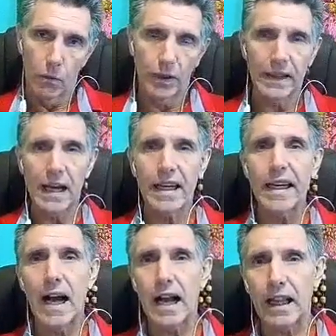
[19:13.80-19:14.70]
with
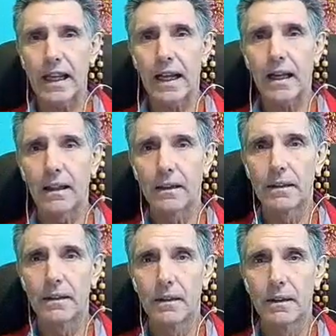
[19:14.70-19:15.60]
tachycardia,
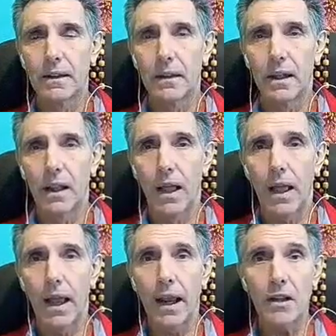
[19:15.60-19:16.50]

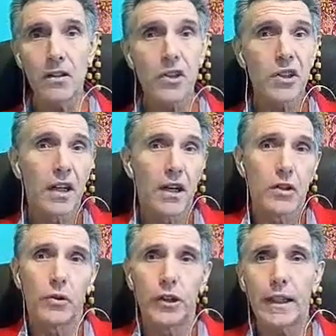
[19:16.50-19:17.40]
and
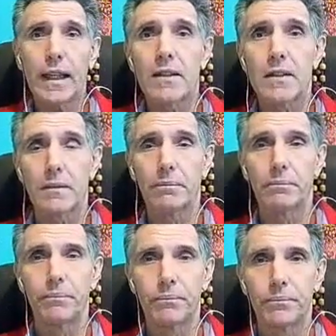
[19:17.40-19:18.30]
scares you shitless.
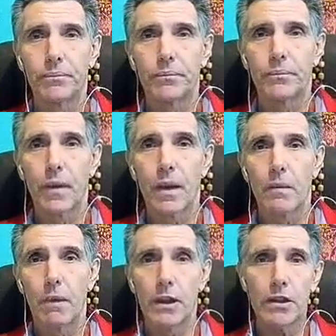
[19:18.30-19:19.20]

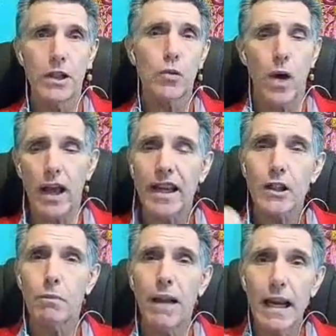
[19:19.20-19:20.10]
But this is why I
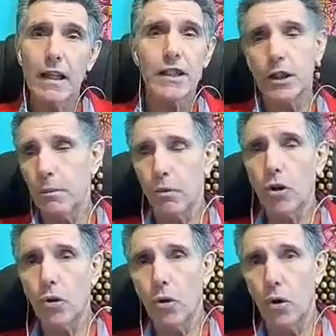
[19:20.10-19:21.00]
explain this in a
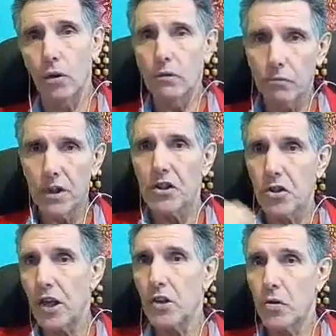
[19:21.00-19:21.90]
protocol.
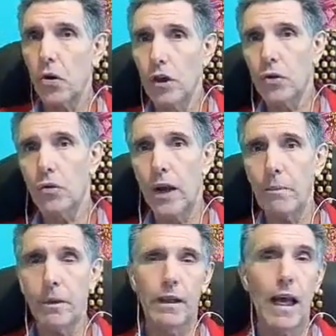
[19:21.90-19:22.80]
This is going to
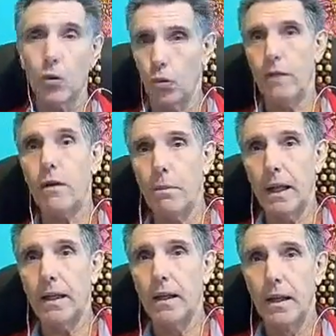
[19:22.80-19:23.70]
happen, not to
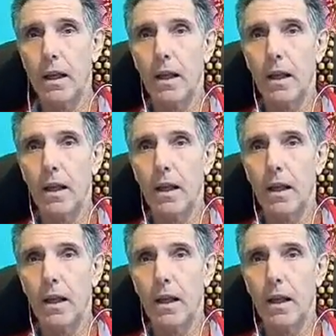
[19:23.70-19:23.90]
everybody,